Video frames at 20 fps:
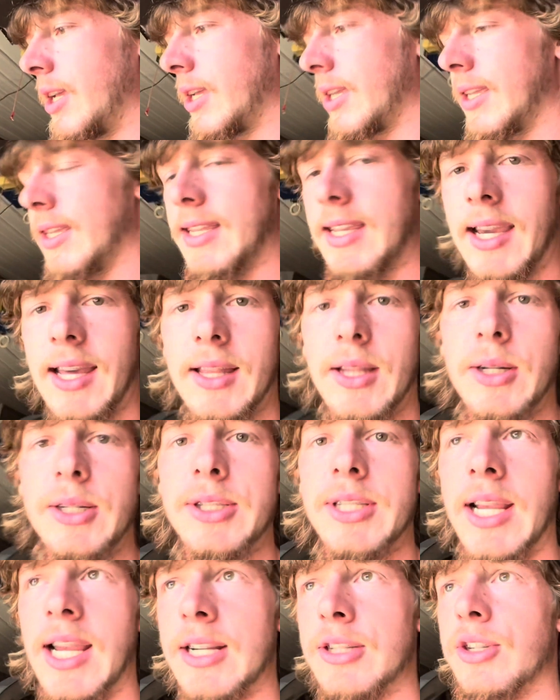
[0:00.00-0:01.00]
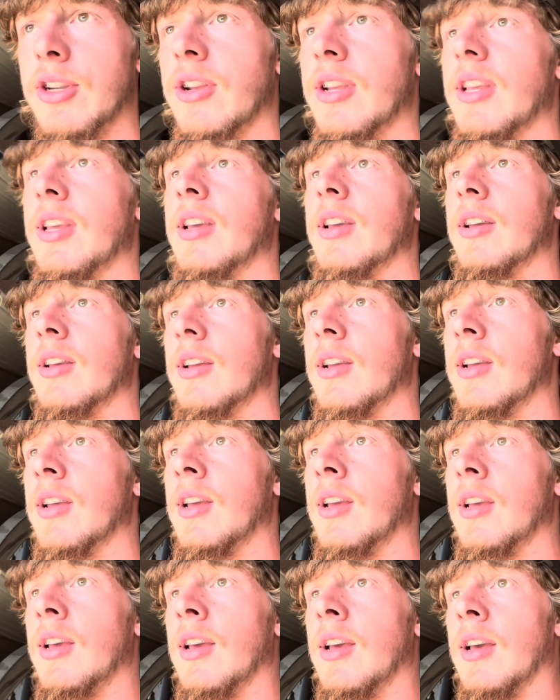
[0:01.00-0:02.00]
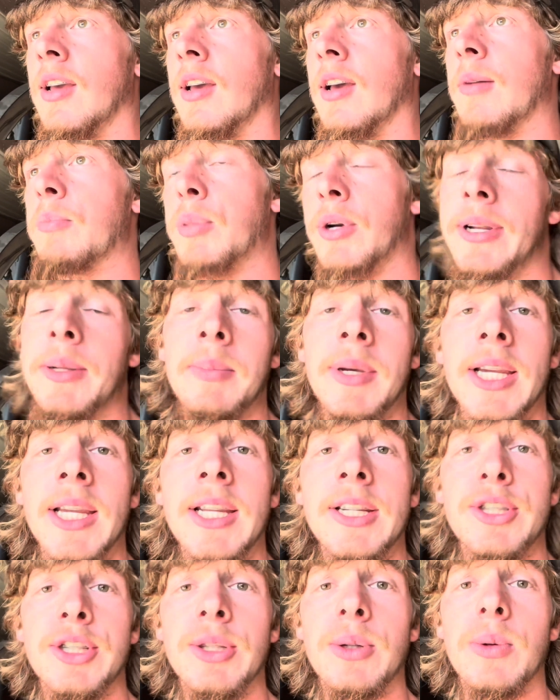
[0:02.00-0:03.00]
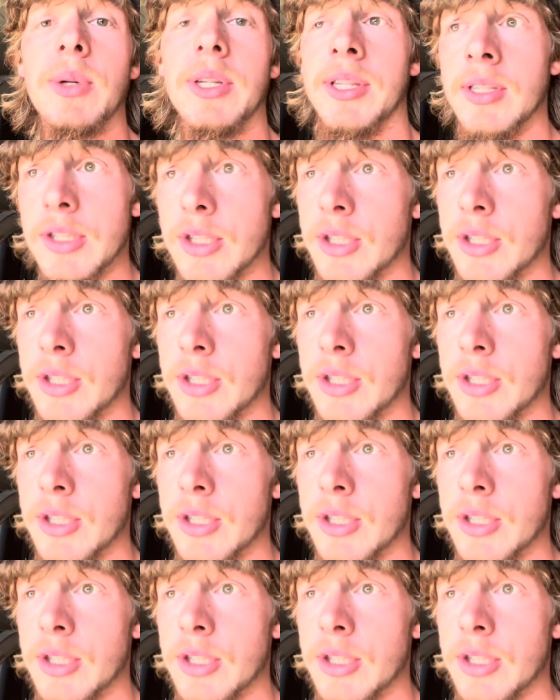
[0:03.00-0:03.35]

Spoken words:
yeah, there's actually a pretty big issue with this